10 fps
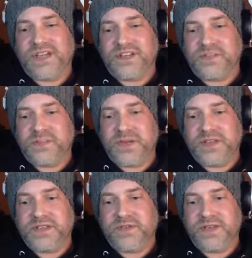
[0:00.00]
just
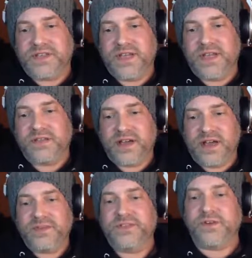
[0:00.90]
because if I take the
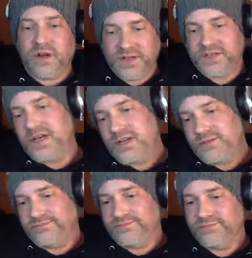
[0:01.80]
time to draw a design,
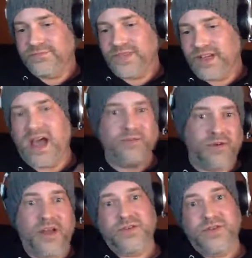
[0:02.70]
like I would
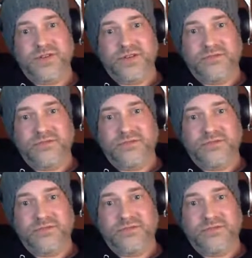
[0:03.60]
rather use it.